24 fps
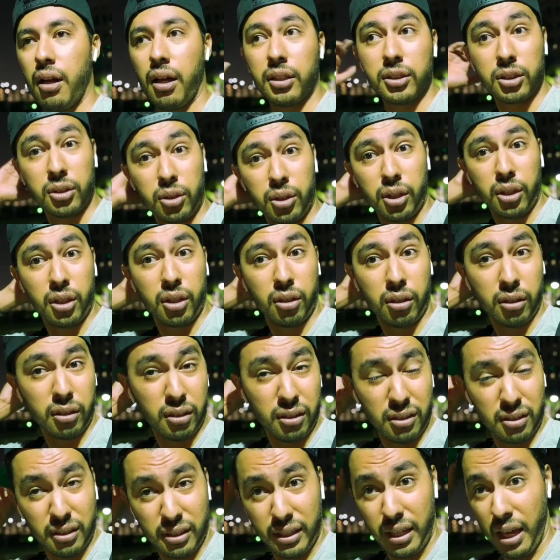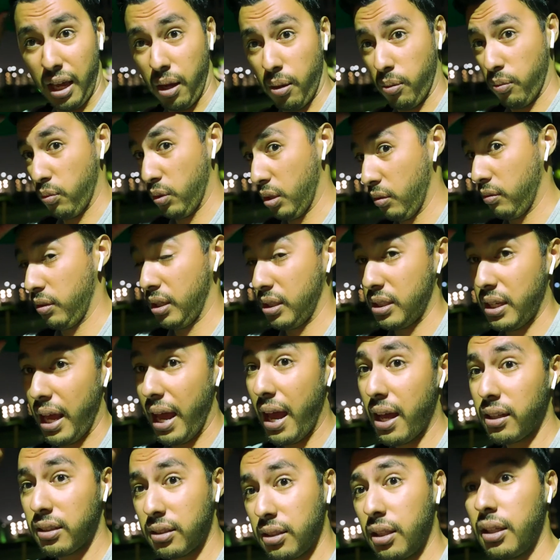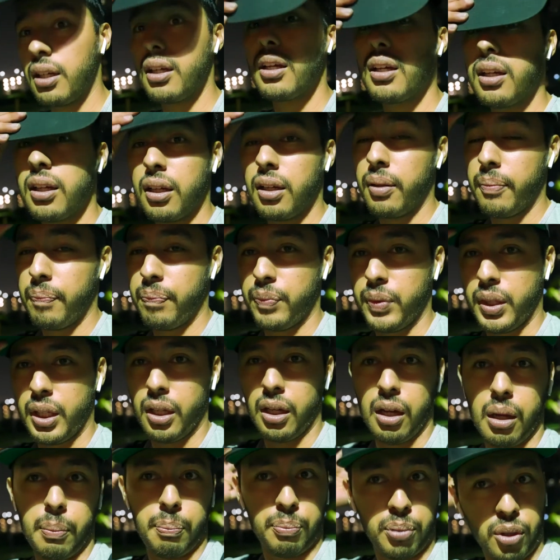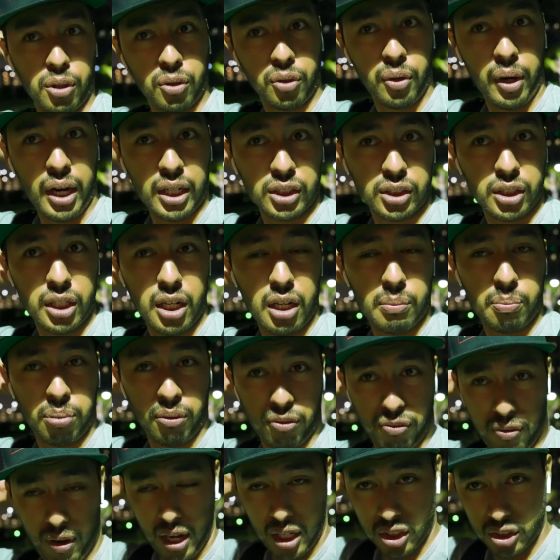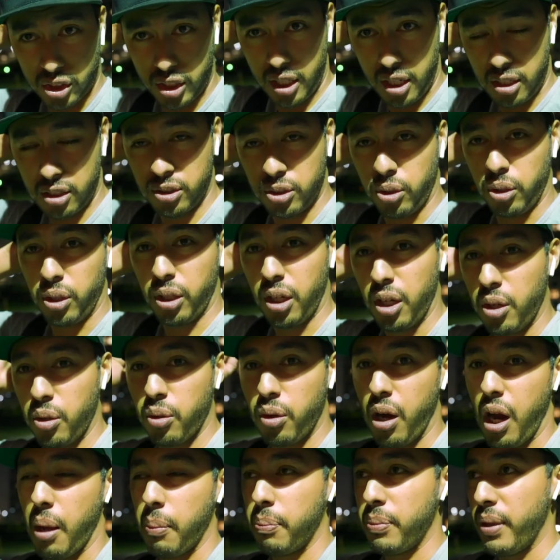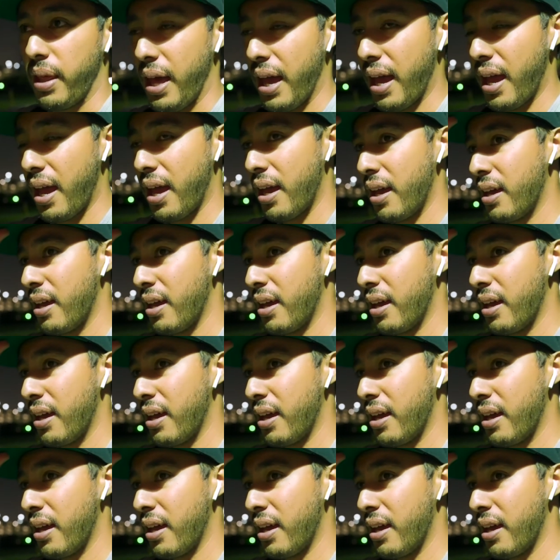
Also, you could get one of these hats, the Progression Perfection, so you can crop that.